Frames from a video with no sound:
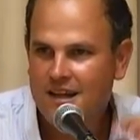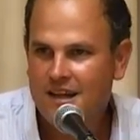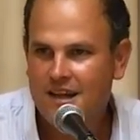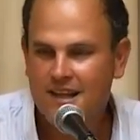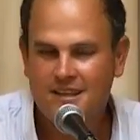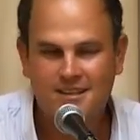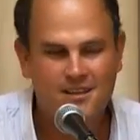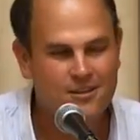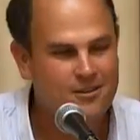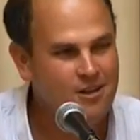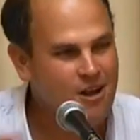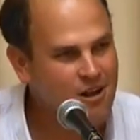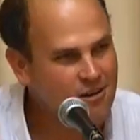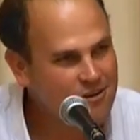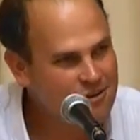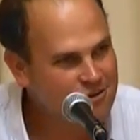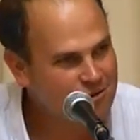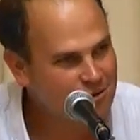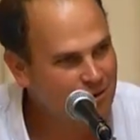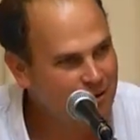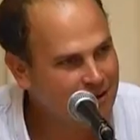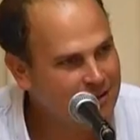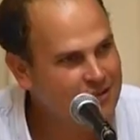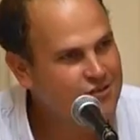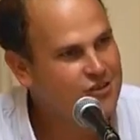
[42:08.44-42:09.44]
It's a long
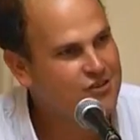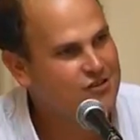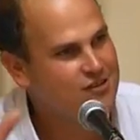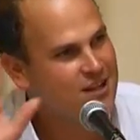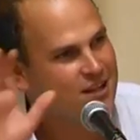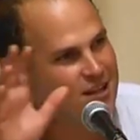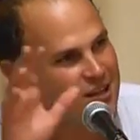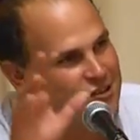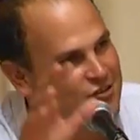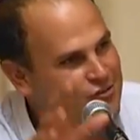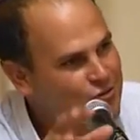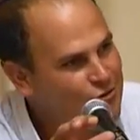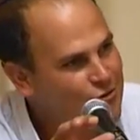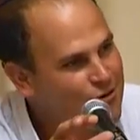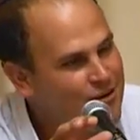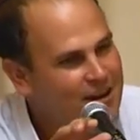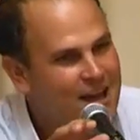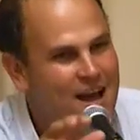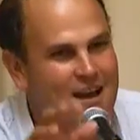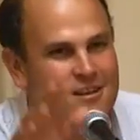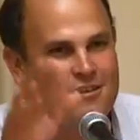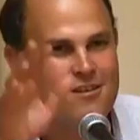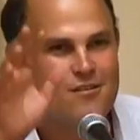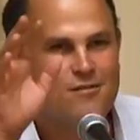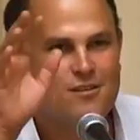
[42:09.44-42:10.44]
story, let's just tell it short.
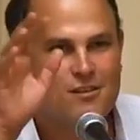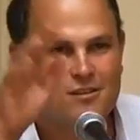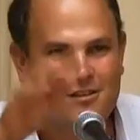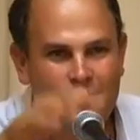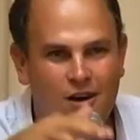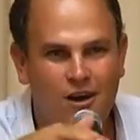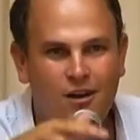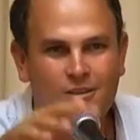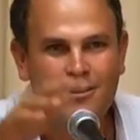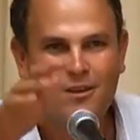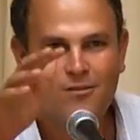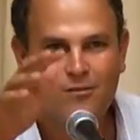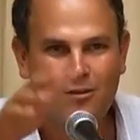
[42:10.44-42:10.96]
As a result